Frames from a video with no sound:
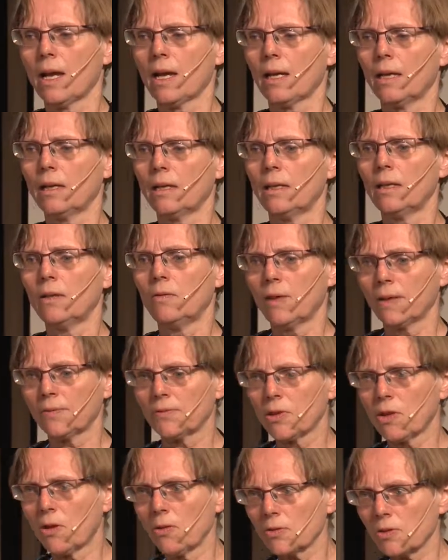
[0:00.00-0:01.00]
when
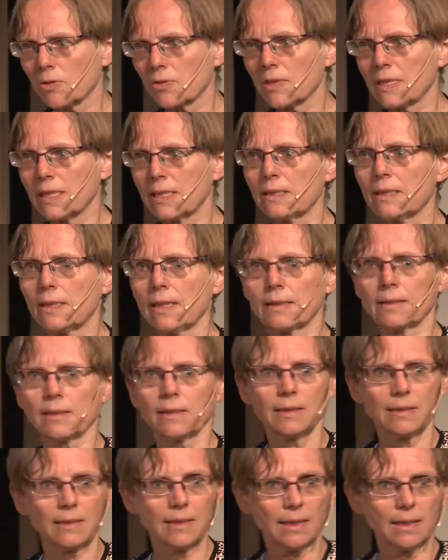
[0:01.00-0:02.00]
we also see that
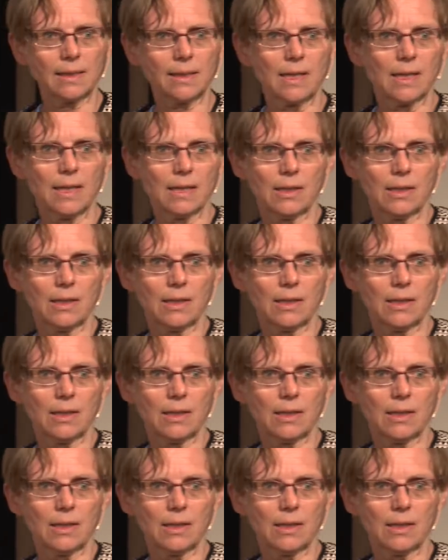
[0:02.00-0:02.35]
the